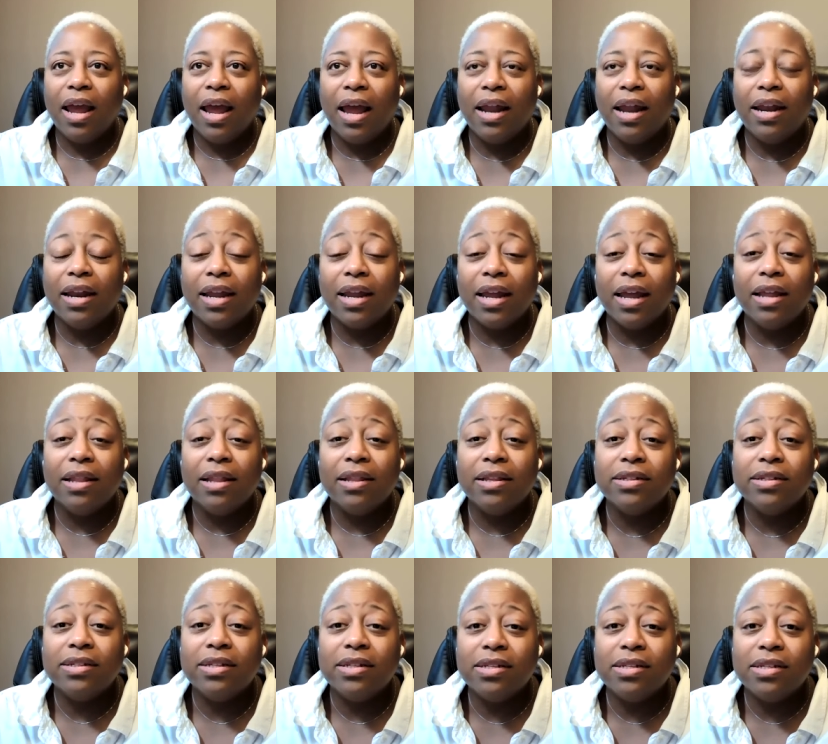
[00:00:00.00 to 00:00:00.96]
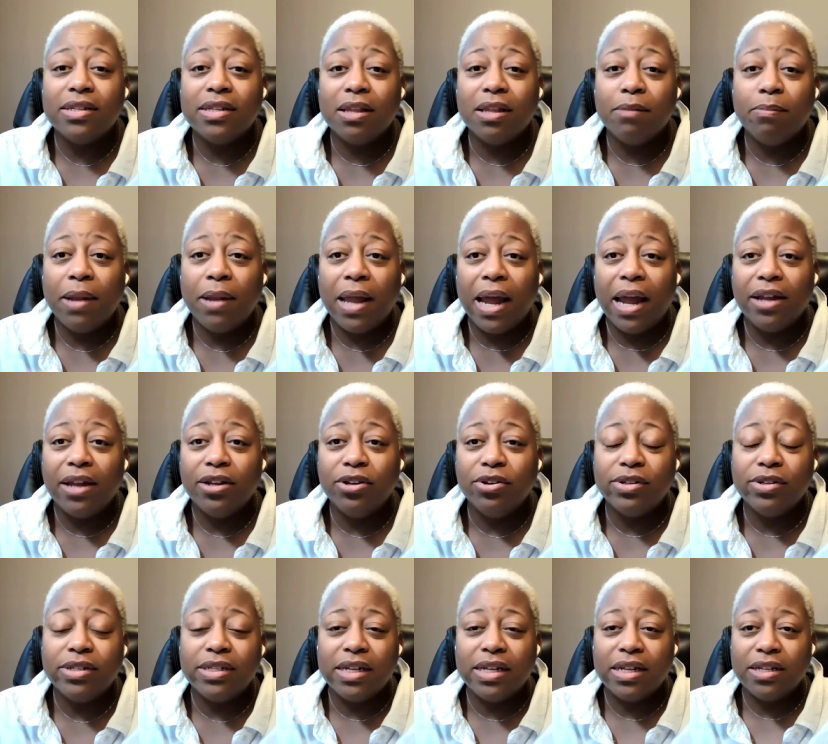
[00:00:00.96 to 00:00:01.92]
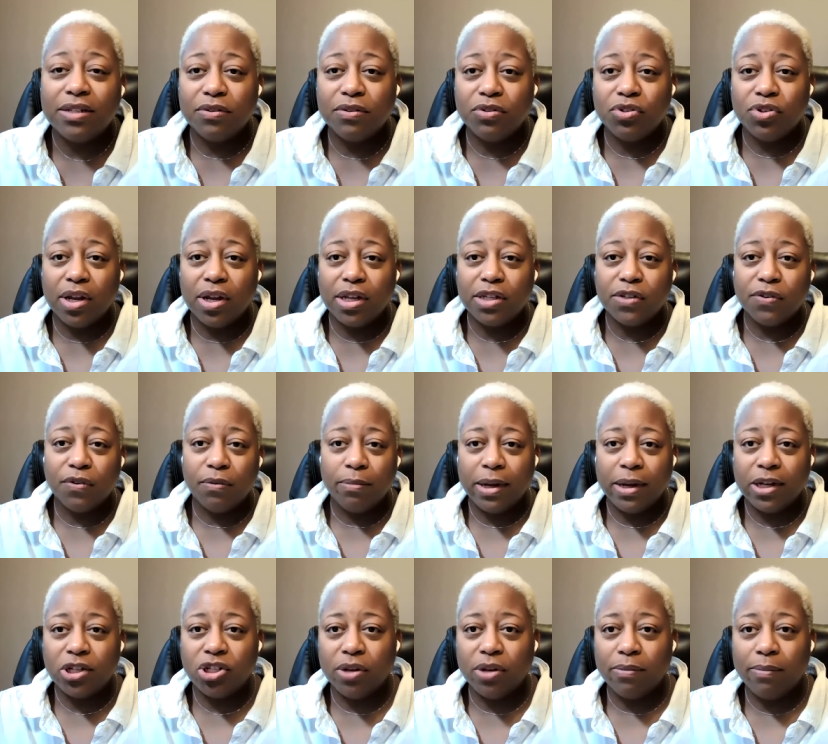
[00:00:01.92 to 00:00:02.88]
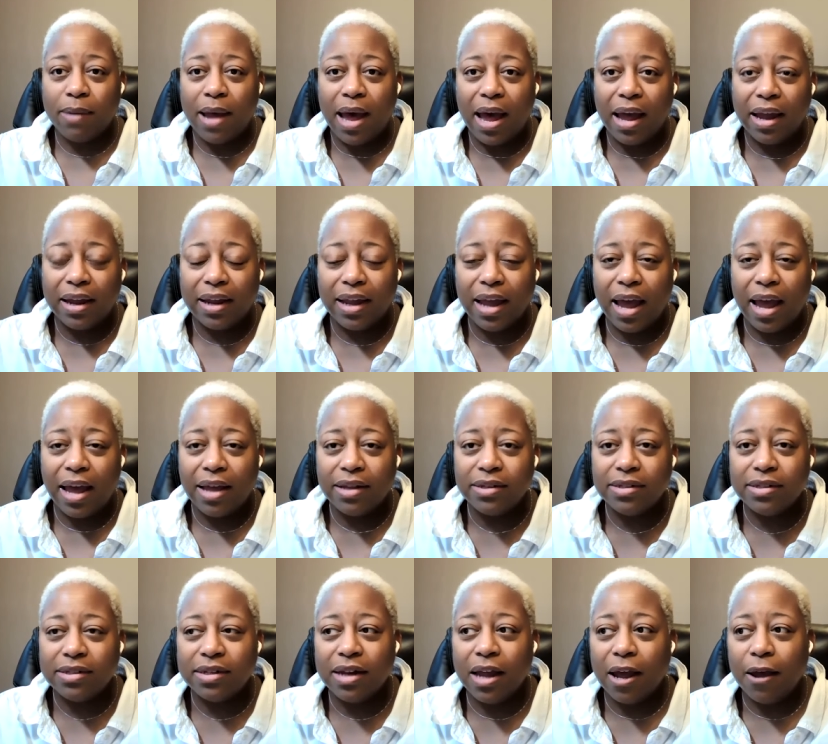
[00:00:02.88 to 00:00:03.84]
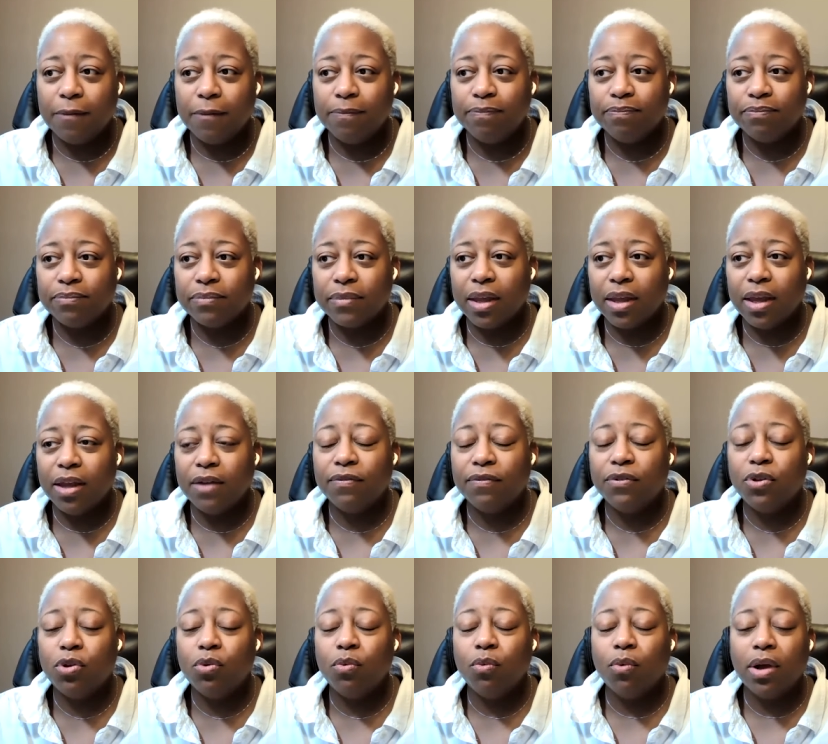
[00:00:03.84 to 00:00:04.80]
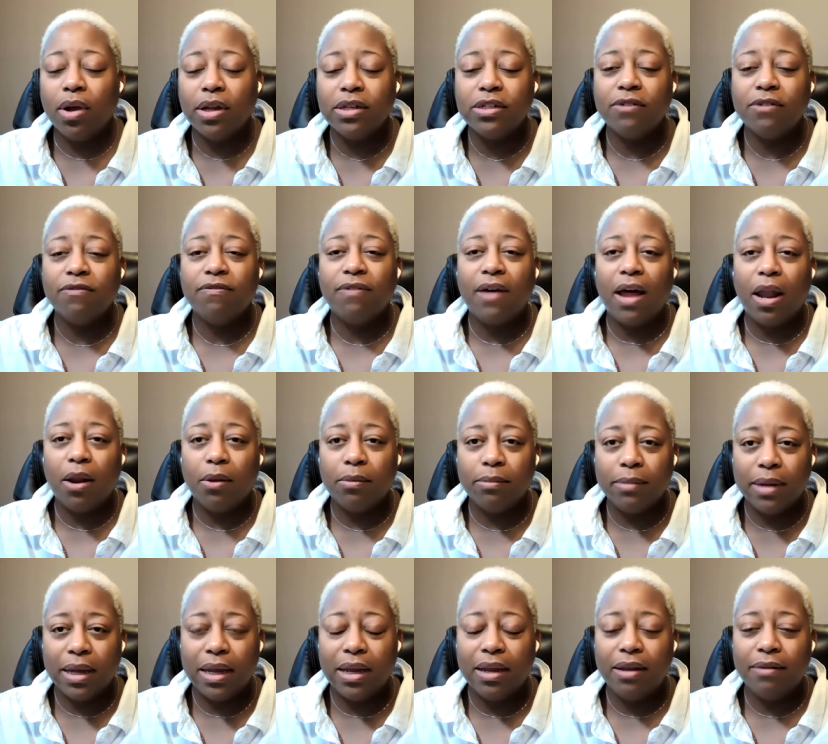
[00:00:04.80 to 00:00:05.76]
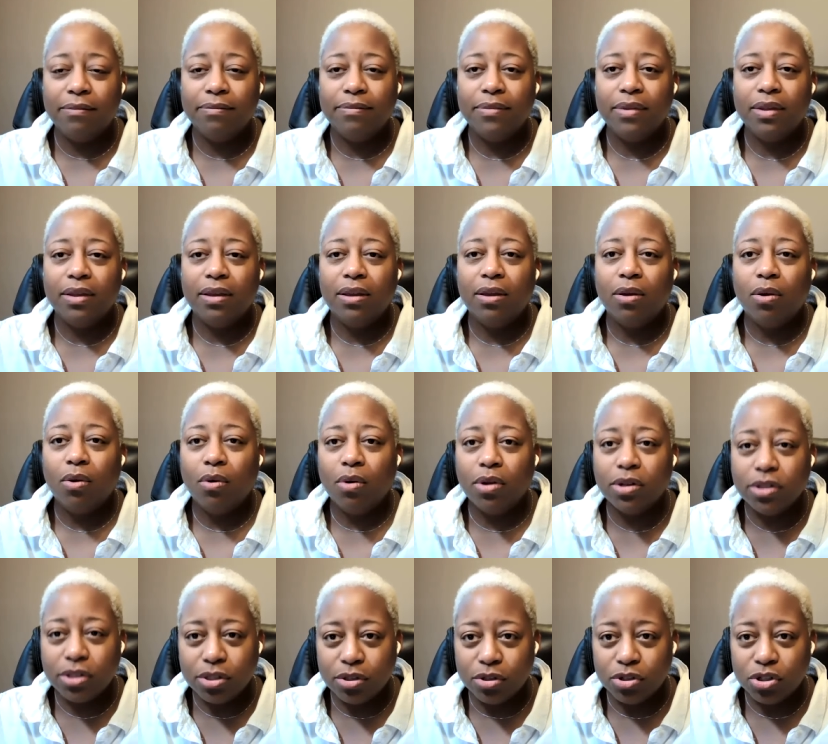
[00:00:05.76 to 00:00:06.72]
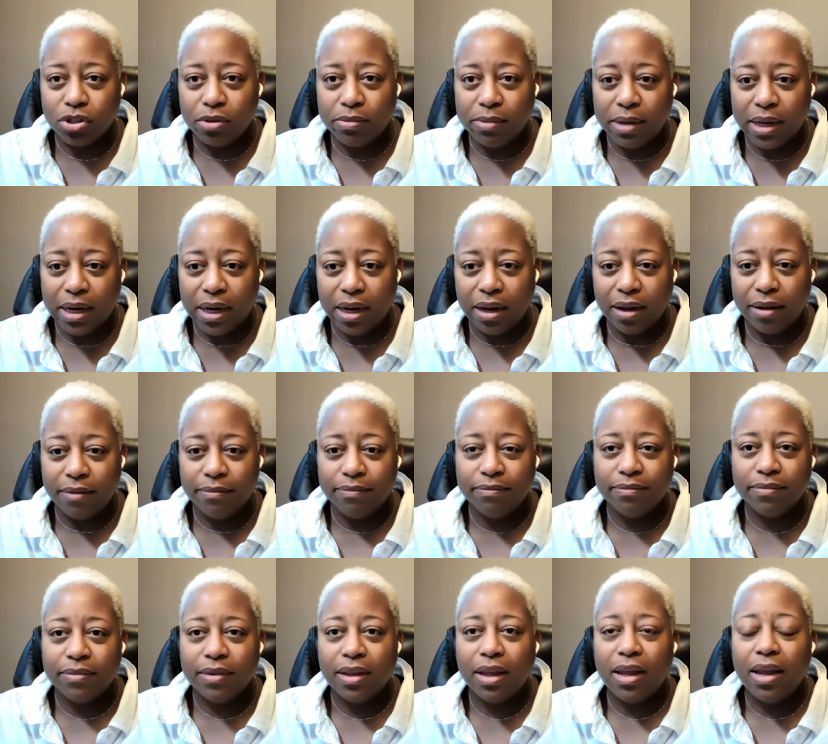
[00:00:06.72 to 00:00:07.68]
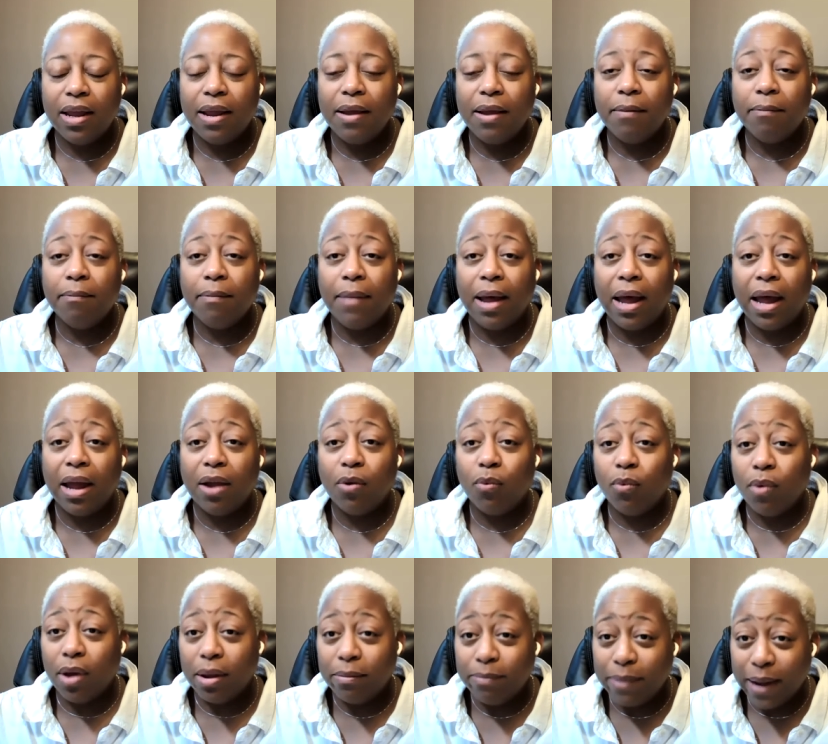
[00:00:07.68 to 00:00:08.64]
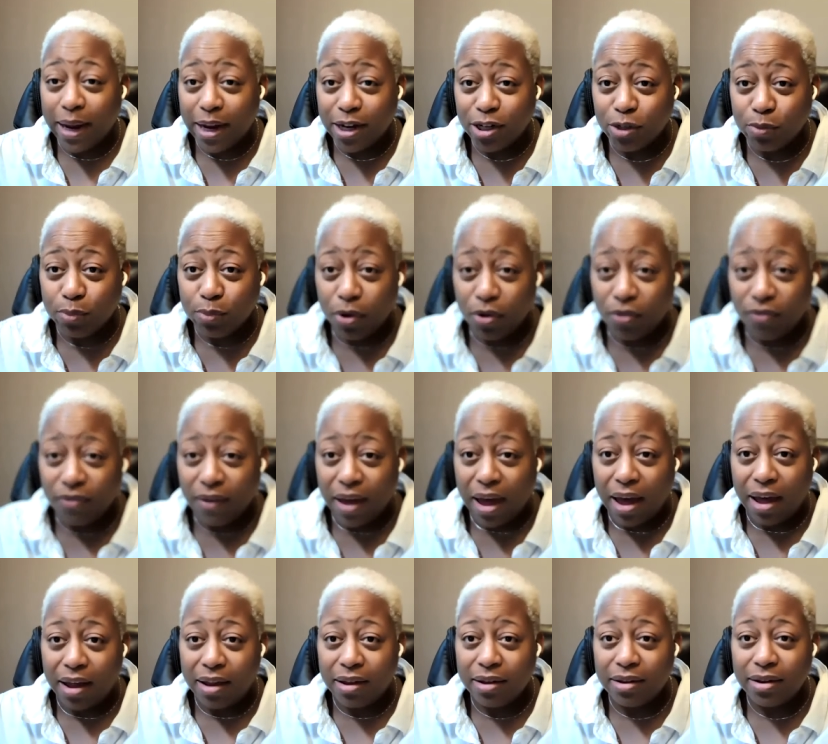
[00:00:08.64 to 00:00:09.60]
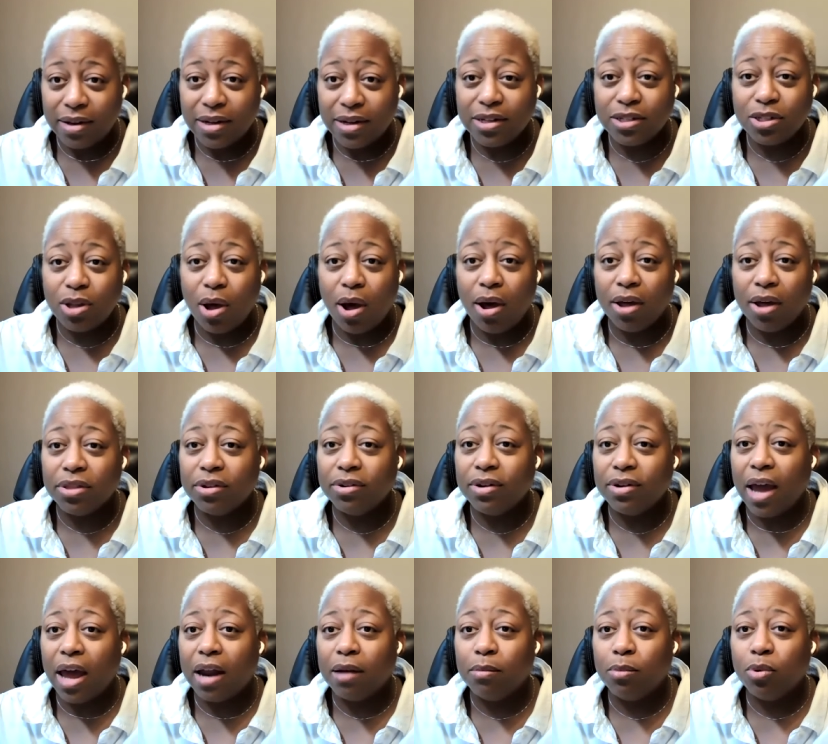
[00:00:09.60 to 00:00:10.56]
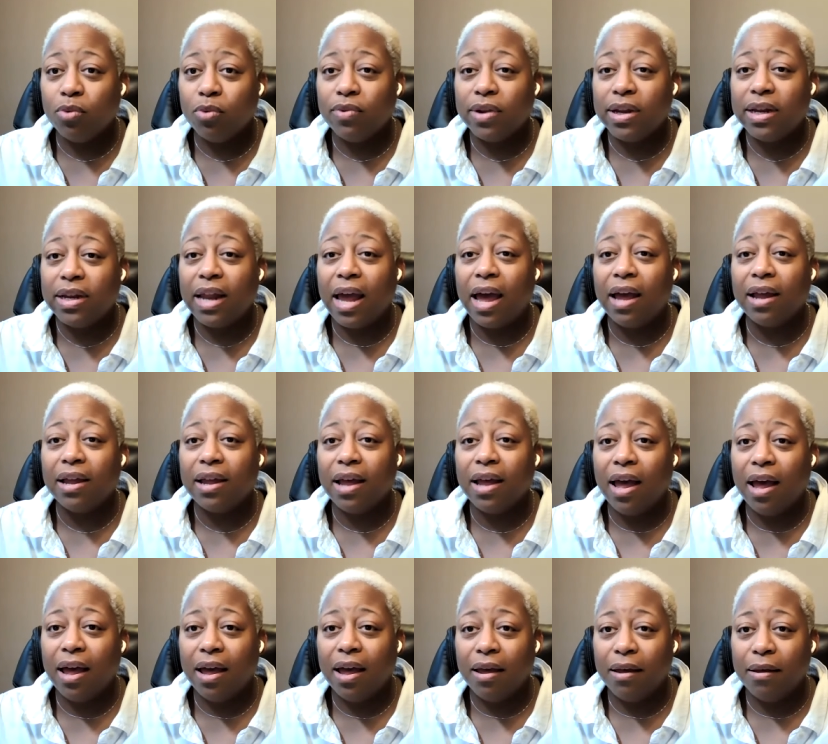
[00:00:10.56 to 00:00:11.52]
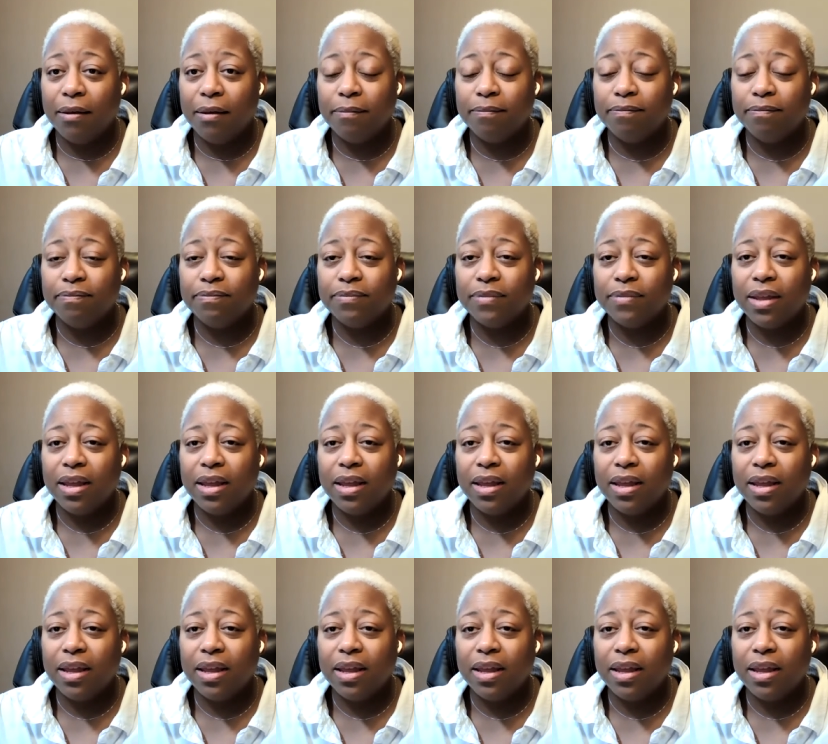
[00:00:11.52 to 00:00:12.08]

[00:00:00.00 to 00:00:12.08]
And again, this is the Plant Your Seeds of Transformation podcast. Now, if you want to follow me on social media, my one-page profile is author donna marie dot com.